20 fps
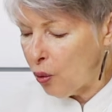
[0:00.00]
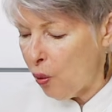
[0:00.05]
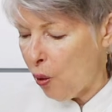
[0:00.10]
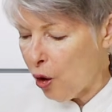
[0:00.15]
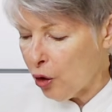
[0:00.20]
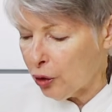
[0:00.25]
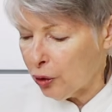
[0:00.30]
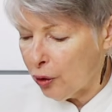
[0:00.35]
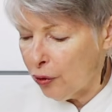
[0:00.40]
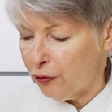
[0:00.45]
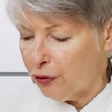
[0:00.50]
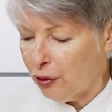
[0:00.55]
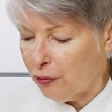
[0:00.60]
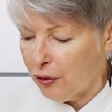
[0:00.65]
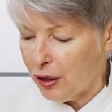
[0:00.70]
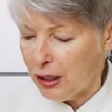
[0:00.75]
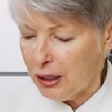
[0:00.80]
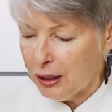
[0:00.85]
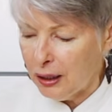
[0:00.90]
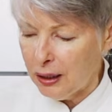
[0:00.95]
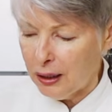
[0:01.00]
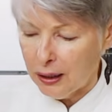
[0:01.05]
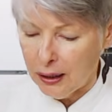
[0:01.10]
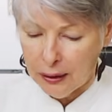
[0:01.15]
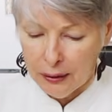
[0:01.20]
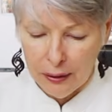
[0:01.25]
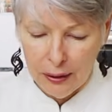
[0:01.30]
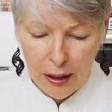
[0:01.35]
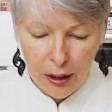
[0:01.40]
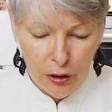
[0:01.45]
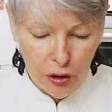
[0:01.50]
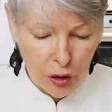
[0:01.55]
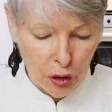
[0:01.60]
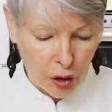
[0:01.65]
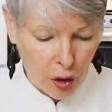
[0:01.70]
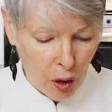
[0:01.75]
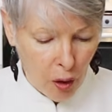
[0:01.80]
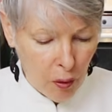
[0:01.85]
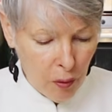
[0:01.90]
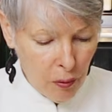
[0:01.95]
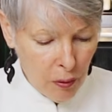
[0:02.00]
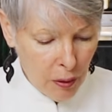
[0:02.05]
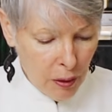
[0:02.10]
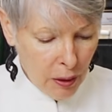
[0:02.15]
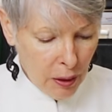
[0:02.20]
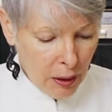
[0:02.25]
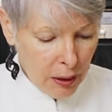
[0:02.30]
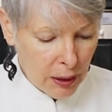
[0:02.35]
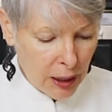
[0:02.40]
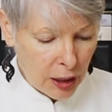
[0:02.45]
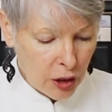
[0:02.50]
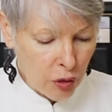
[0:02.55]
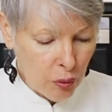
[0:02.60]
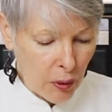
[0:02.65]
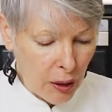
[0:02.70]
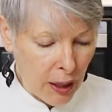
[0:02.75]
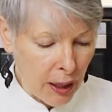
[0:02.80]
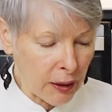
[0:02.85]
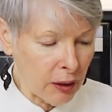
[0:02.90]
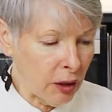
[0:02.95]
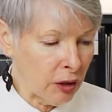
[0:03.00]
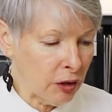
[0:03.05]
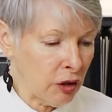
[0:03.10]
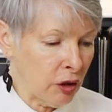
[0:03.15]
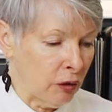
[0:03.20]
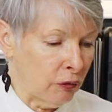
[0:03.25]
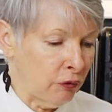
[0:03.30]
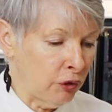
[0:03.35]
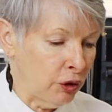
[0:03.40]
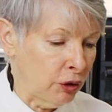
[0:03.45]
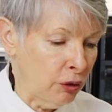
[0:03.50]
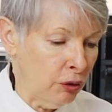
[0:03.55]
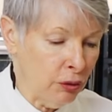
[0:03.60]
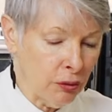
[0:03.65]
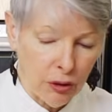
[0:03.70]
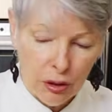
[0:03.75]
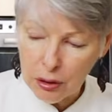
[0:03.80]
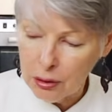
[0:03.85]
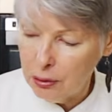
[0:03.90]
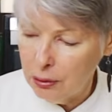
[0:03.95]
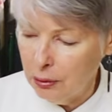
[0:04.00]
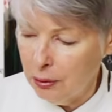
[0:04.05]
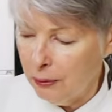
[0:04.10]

1/4 of the vanilla. There you go. That's where I got confused.